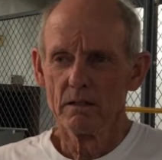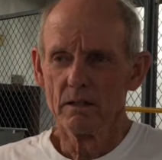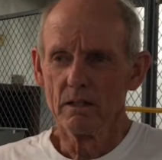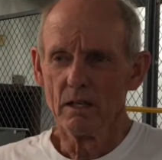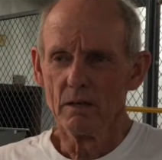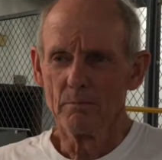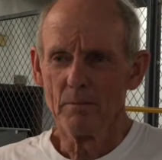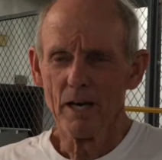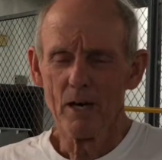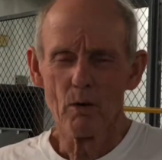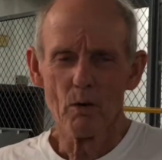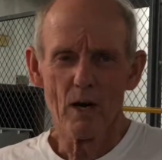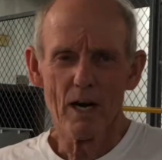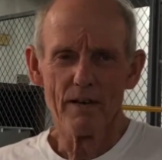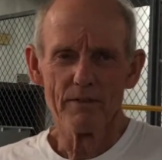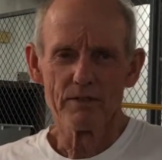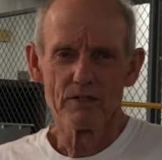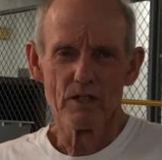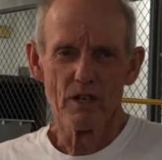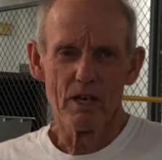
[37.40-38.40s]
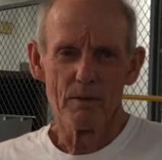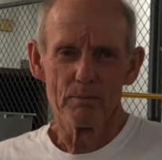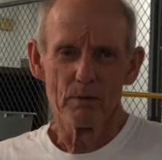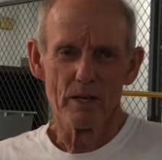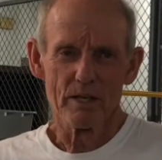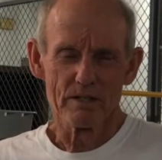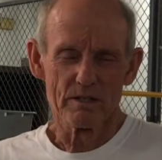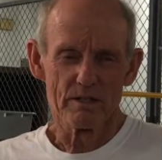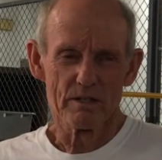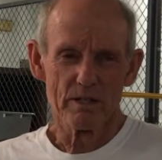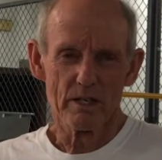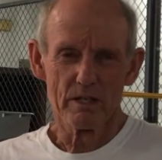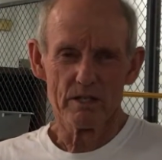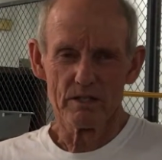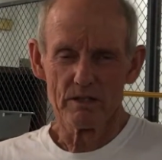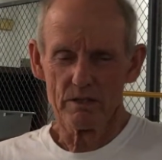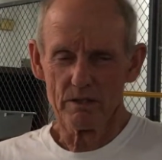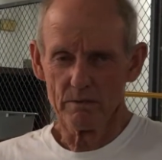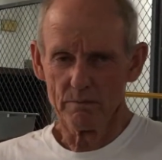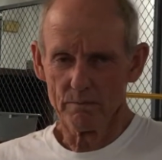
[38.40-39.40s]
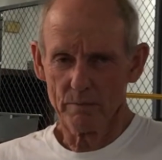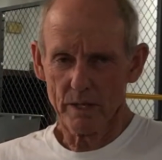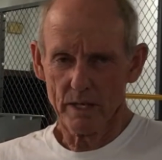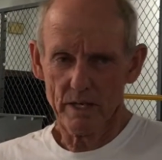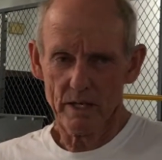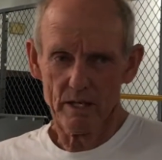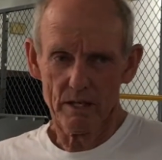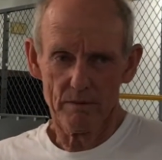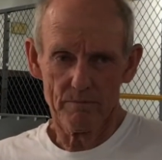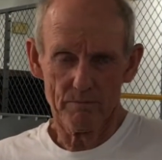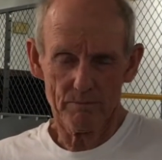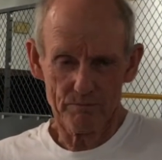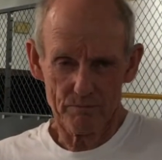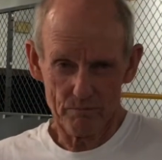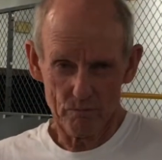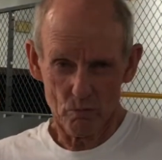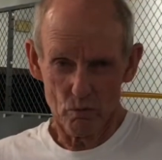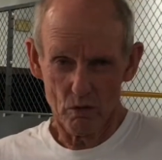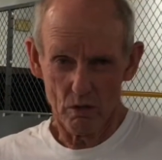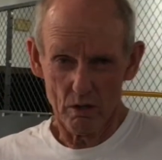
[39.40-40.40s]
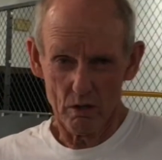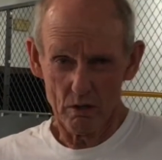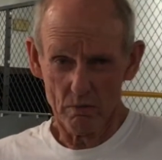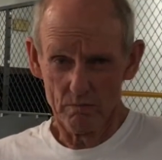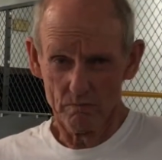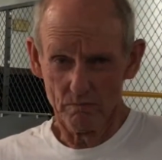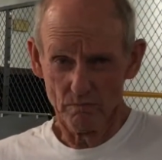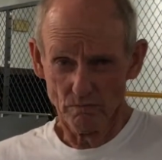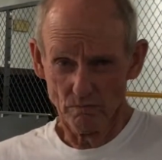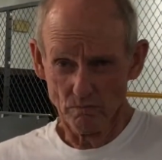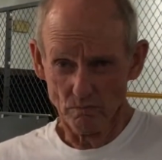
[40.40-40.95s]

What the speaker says: My wife saw a presentation by a worm